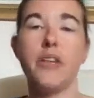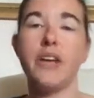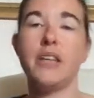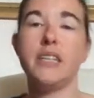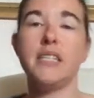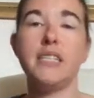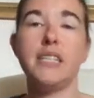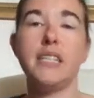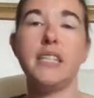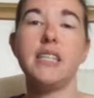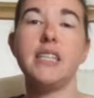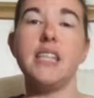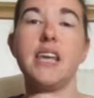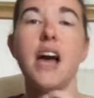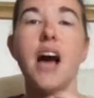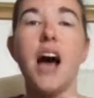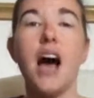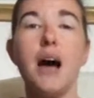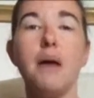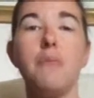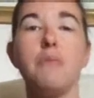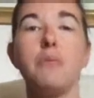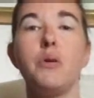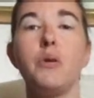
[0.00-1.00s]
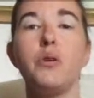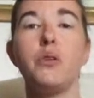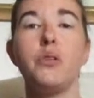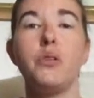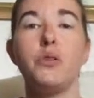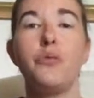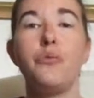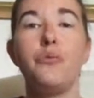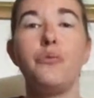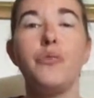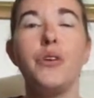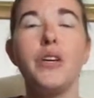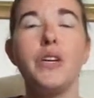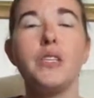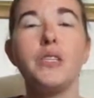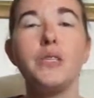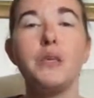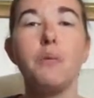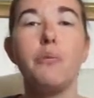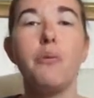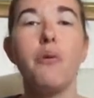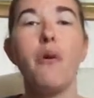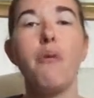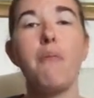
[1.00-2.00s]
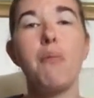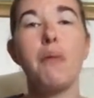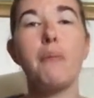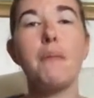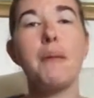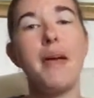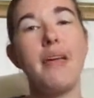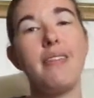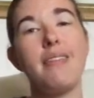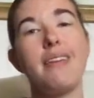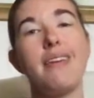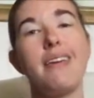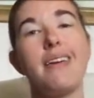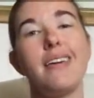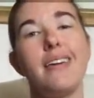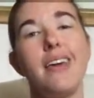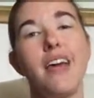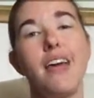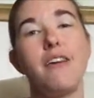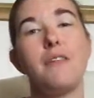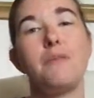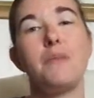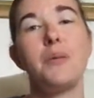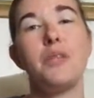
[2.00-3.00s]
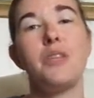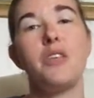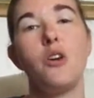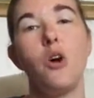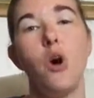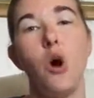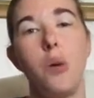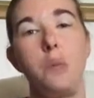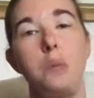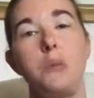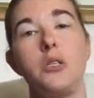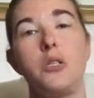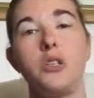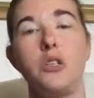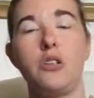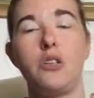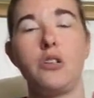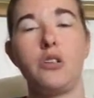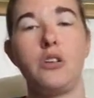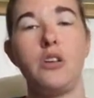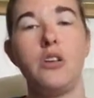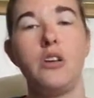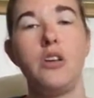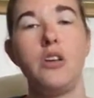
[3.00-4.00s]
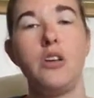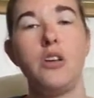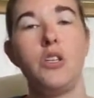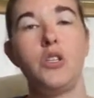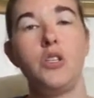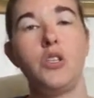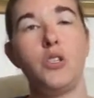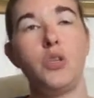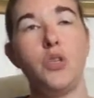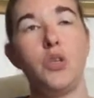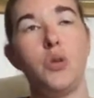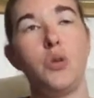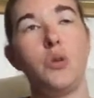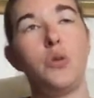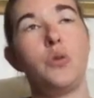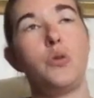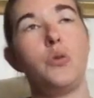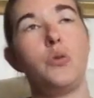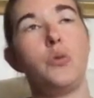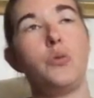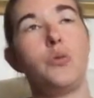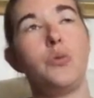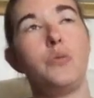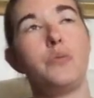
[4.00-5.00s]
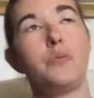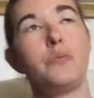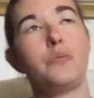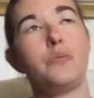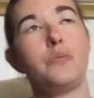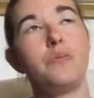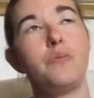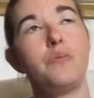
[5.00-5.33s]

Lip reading: They did their utmost to fix the problem, and they gave me the option to